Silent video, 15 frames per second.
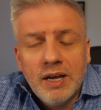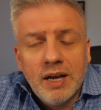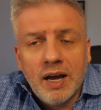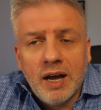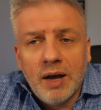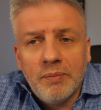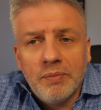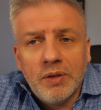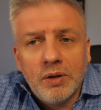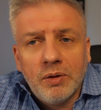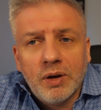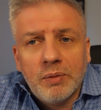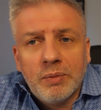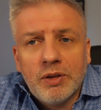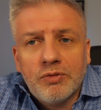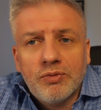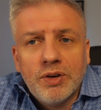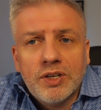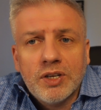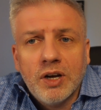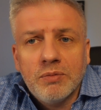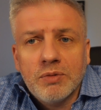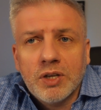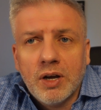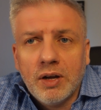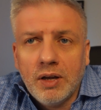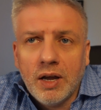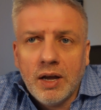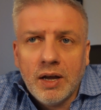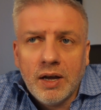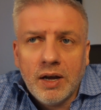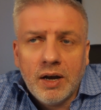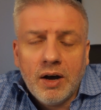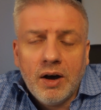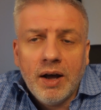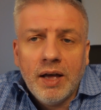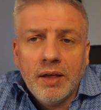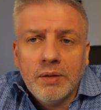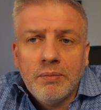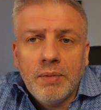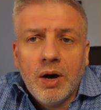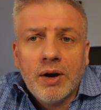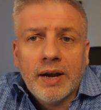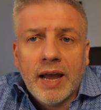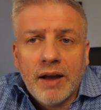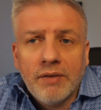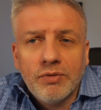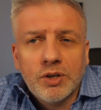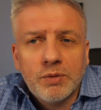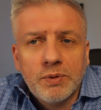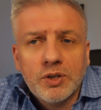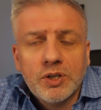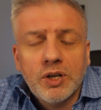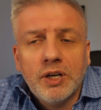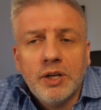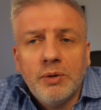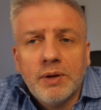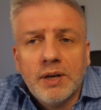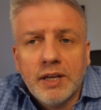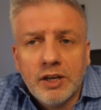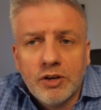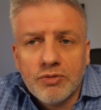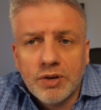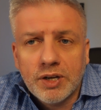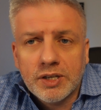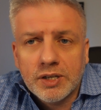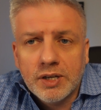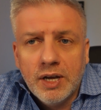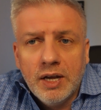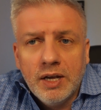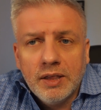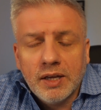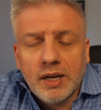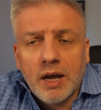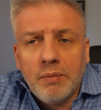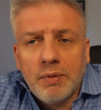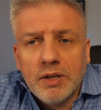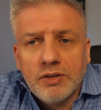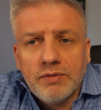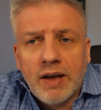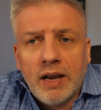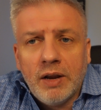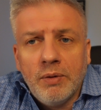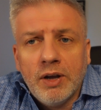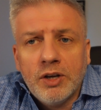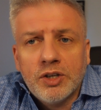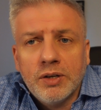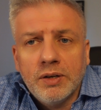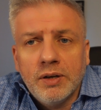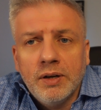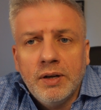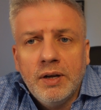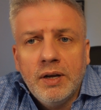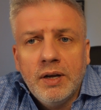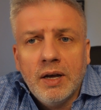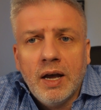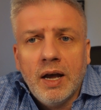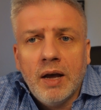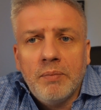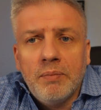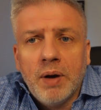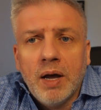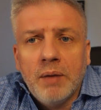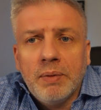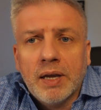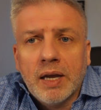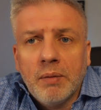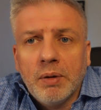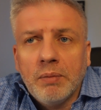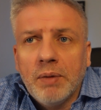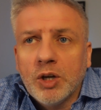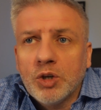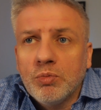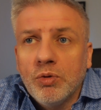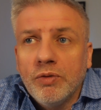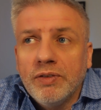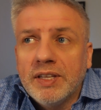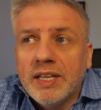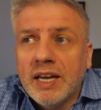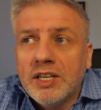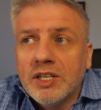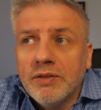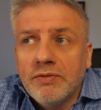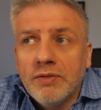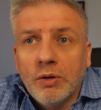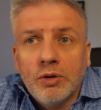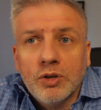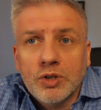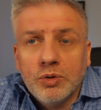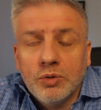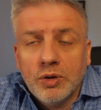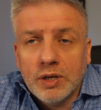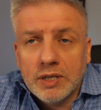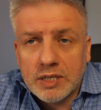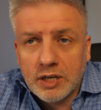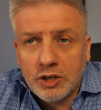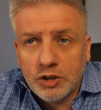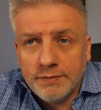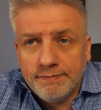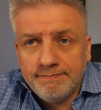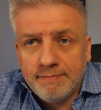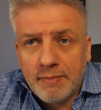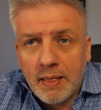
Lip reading: that you're going to be 3 times higher than market average, but certainly you can increase the company's valuation by becoming much more of a data-focused organization.